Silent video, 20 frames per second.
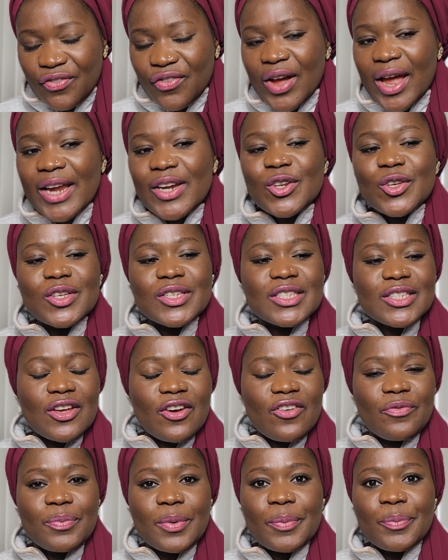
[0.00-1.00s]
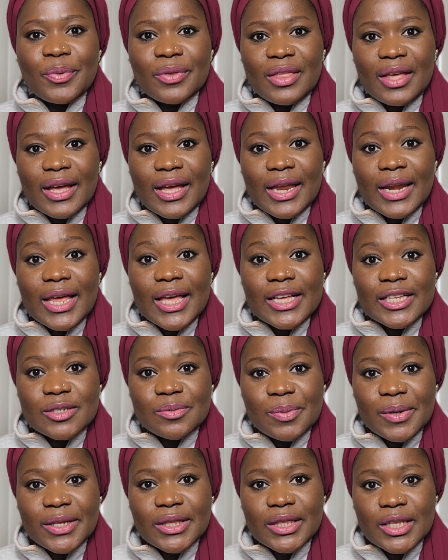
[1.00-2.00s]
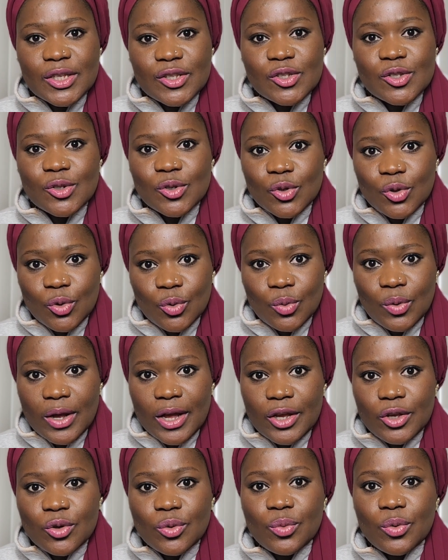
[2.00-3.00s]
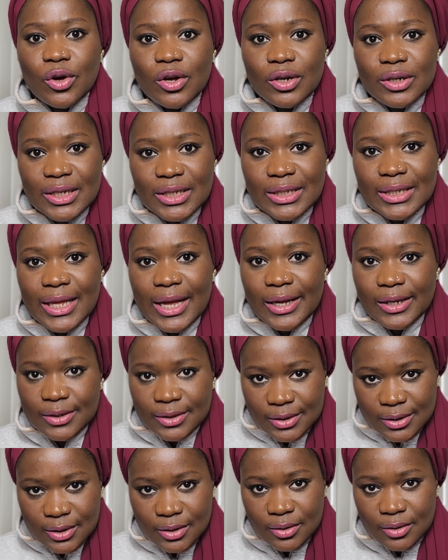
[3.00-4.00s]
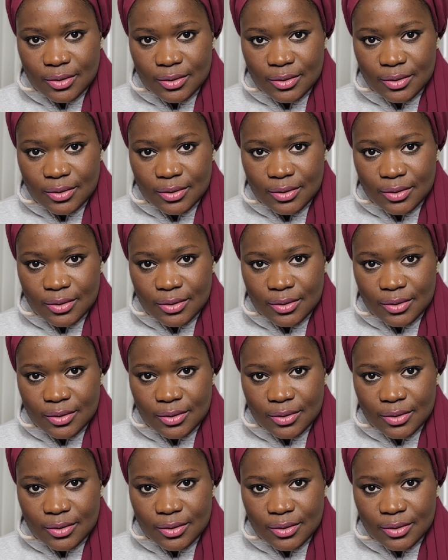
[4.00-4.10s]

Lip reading: Find yourself people that can explain things to you and you will understand.